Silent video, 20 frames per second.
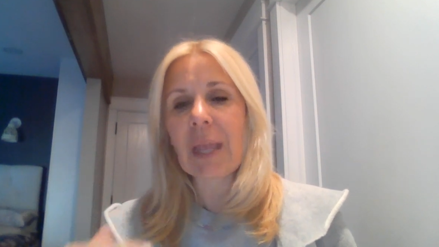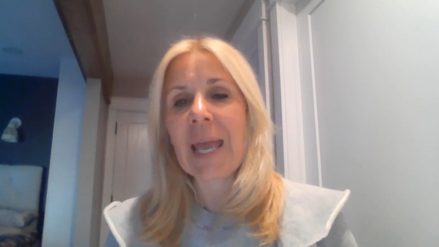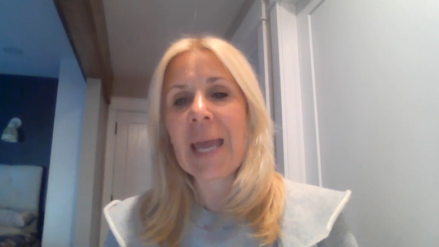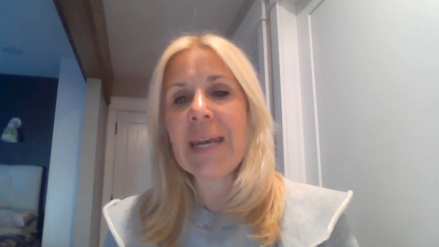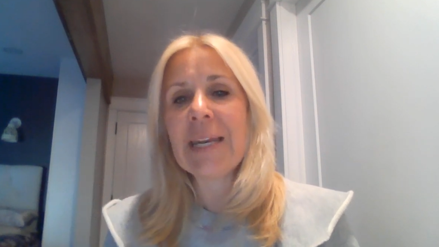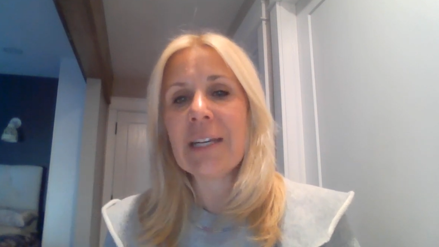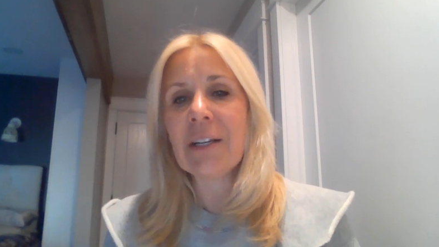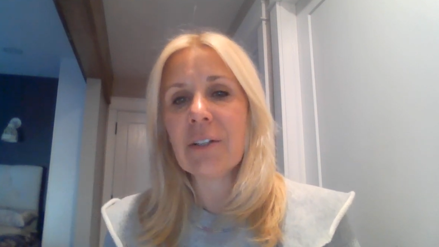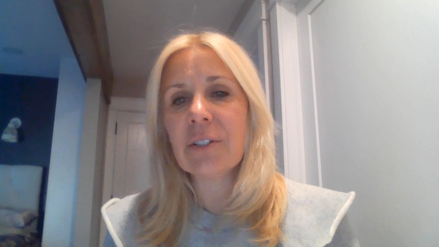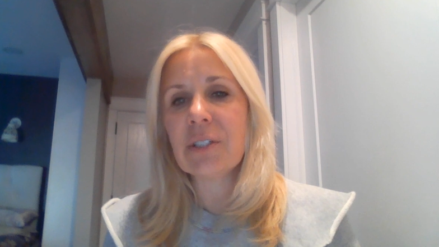
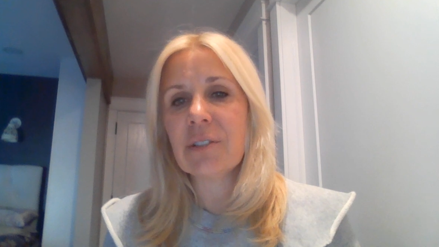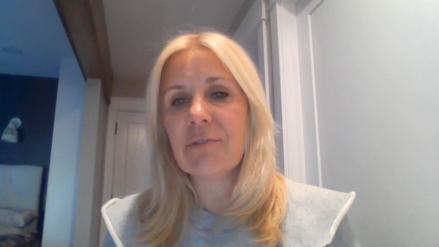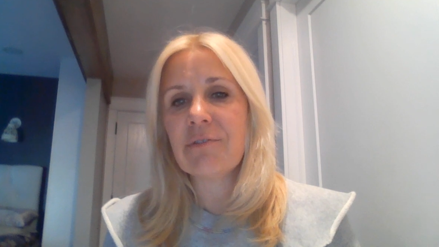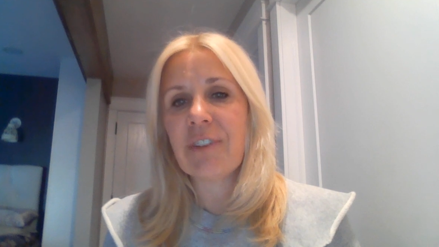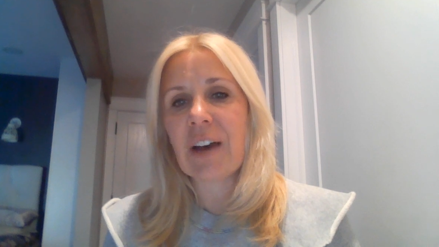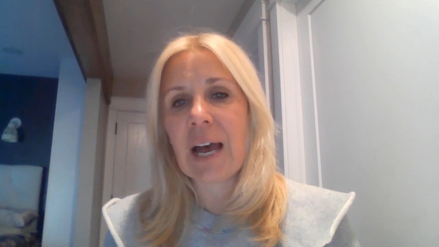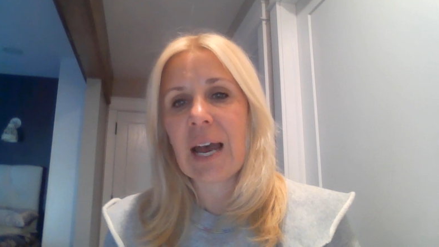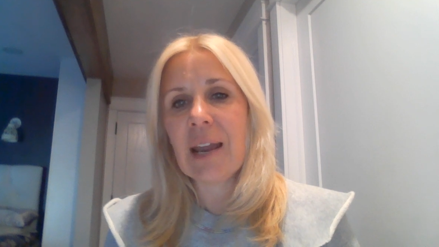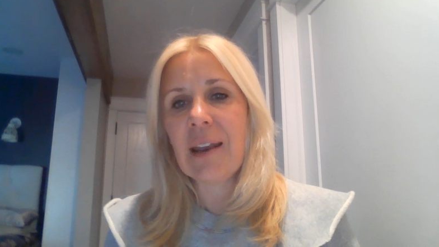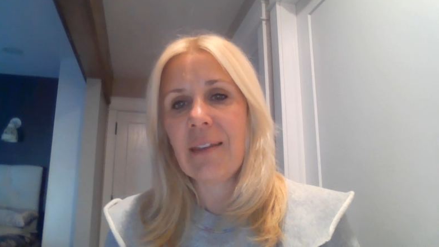And it'll
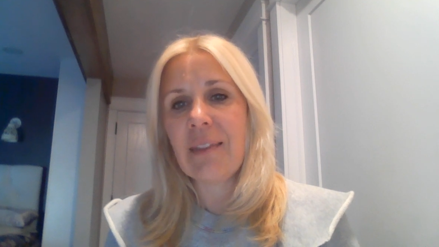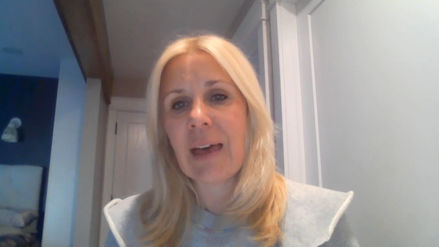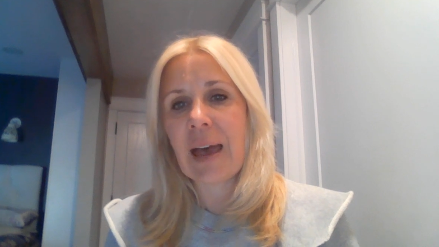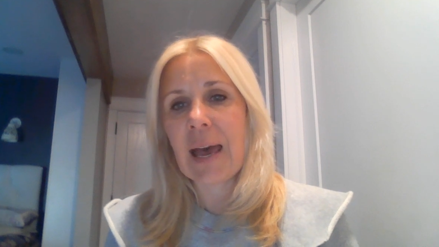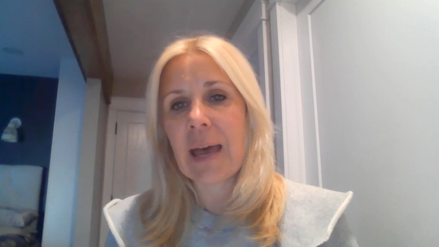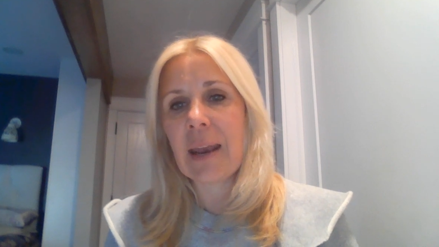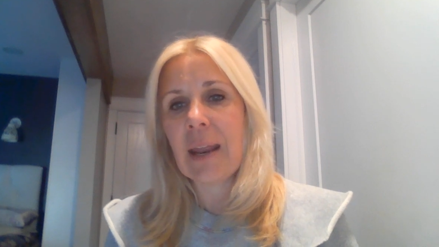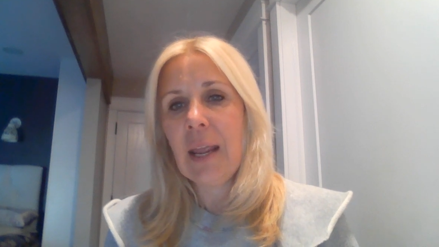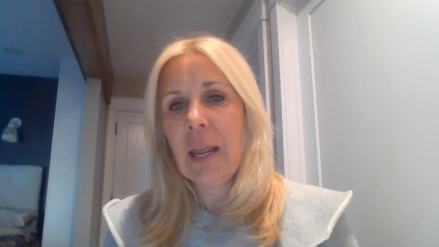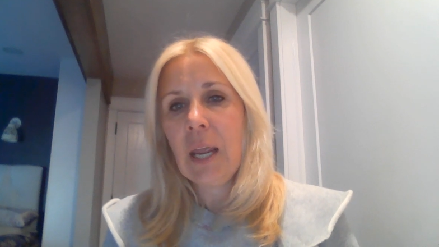divide
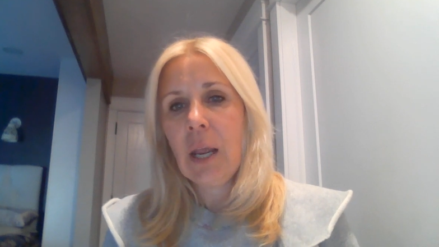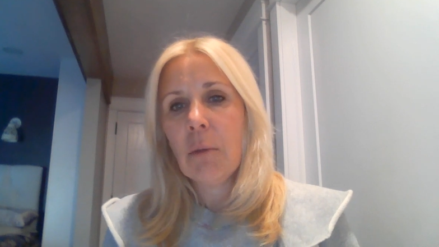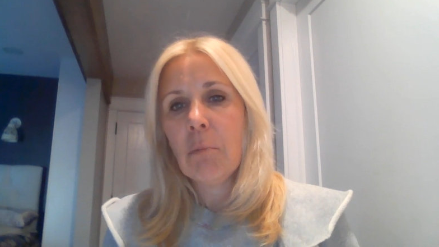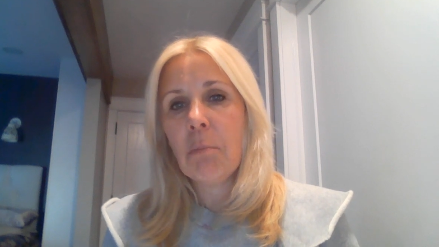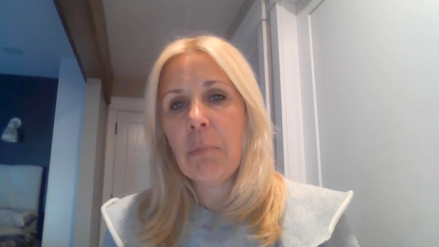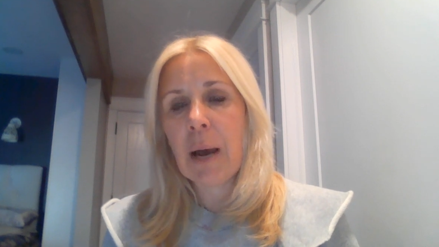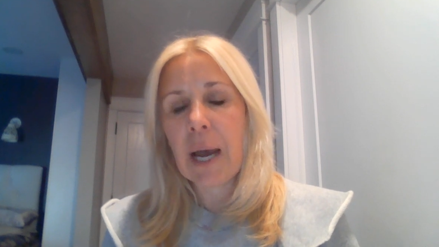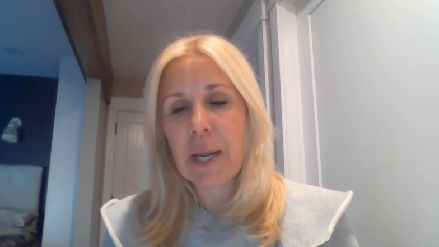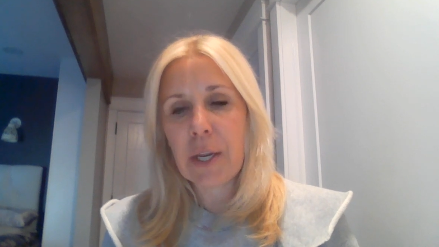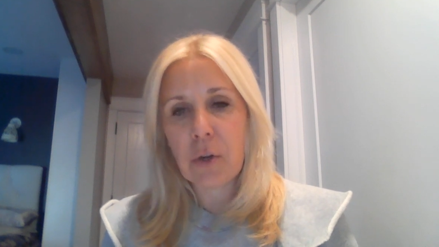that
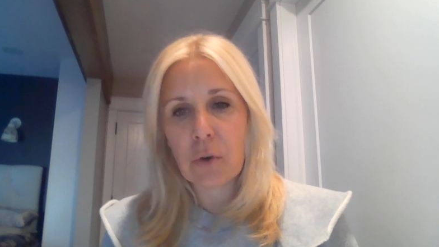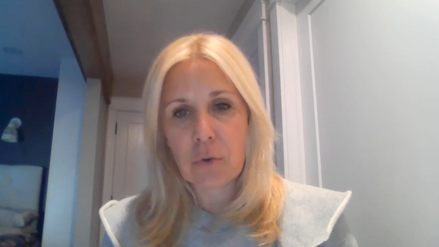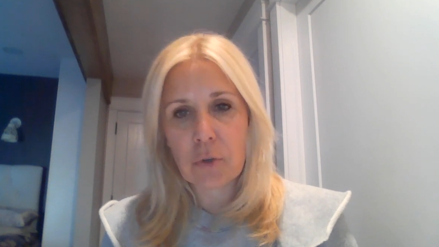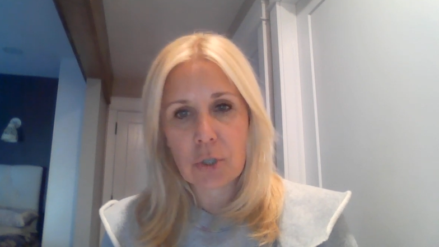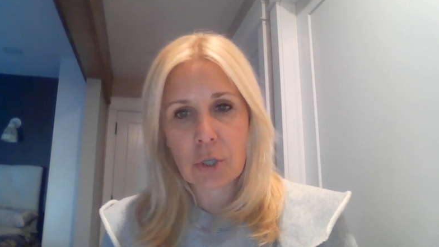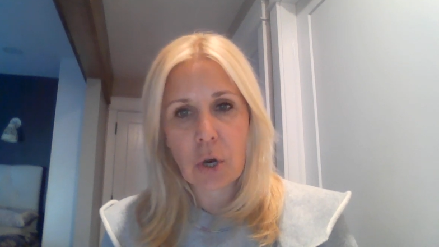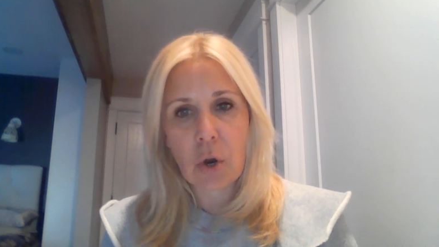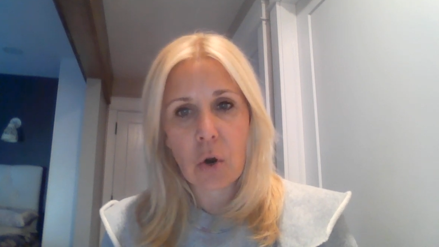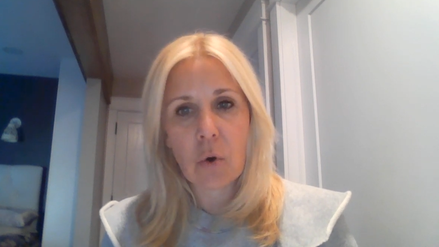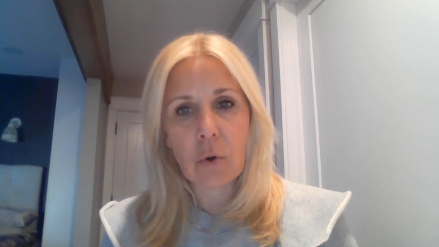by your
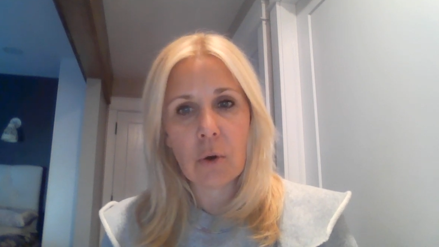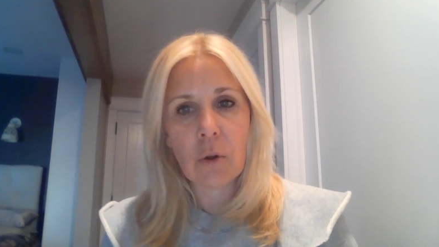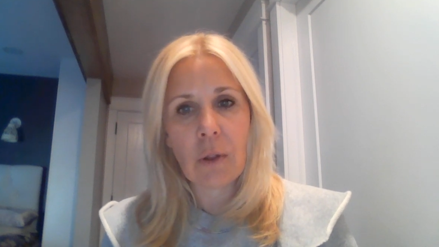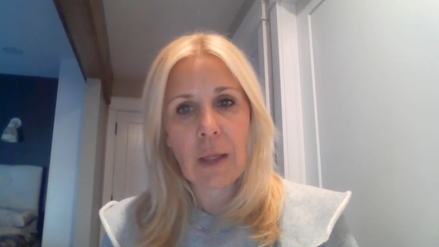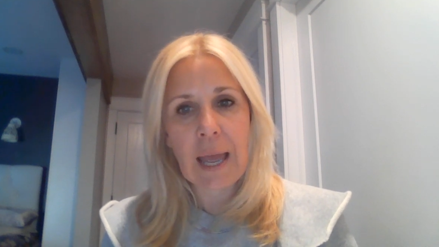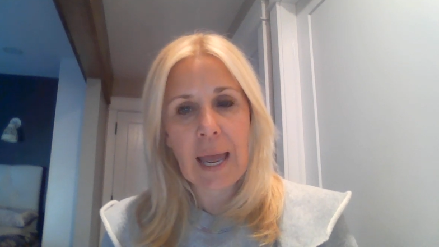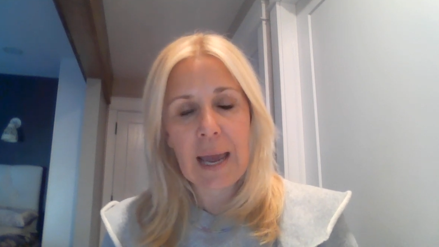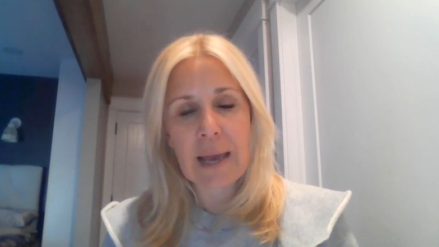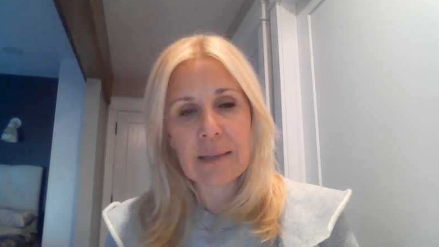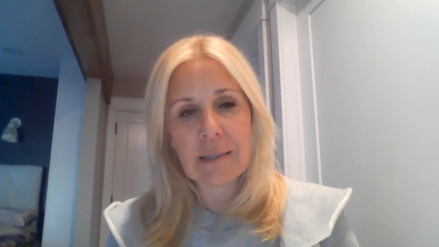total
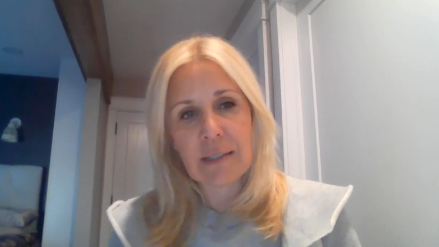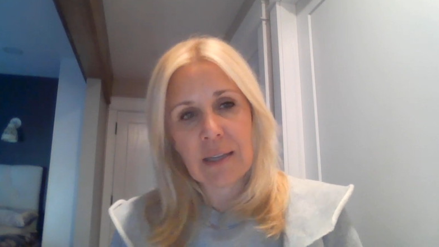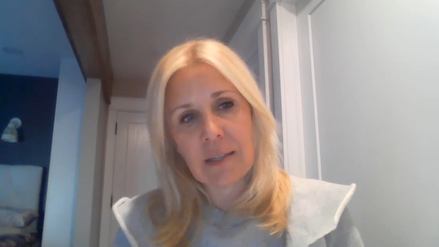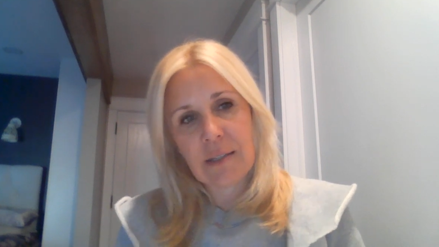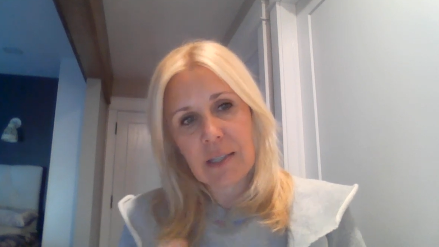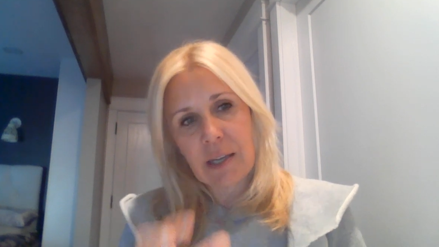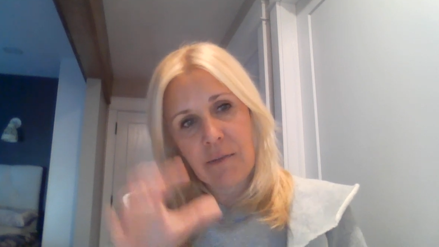assets.